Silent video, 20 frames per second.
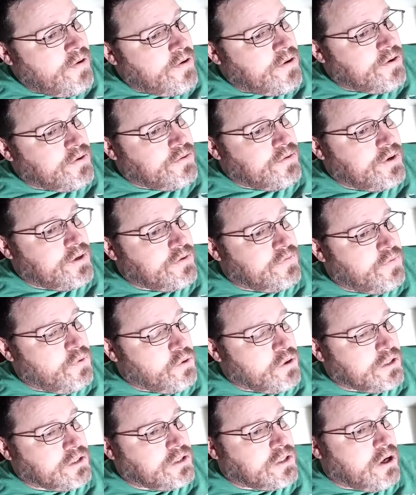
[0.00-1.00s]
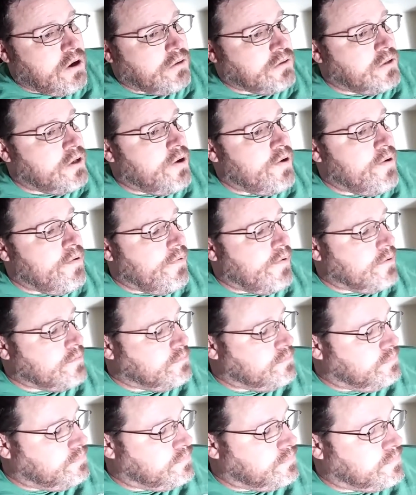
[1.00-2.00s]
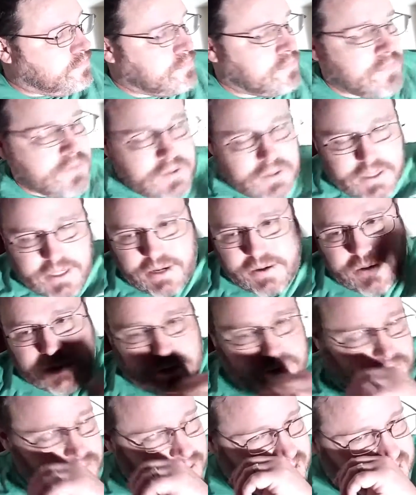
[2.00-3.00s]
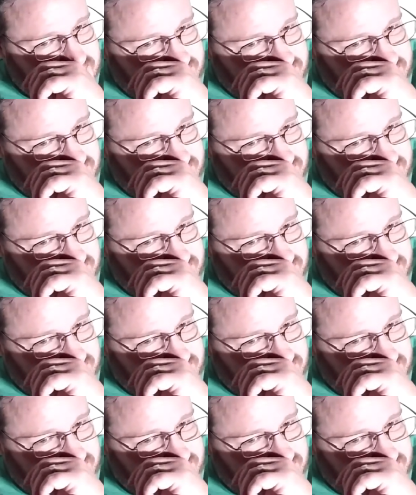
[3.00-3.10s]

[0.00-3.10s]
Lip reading: or 3 of the 4 installed, counting the one